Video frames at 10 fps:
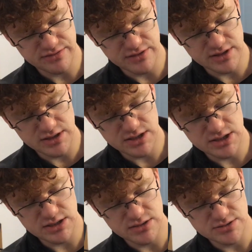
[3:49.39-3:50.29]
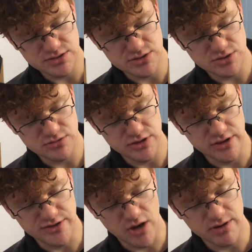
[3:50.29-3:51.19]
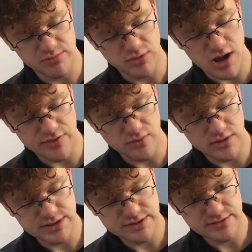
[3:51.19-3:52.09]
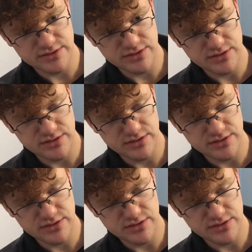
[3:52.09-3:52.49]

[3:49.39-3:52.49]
the Atomic Breath ones,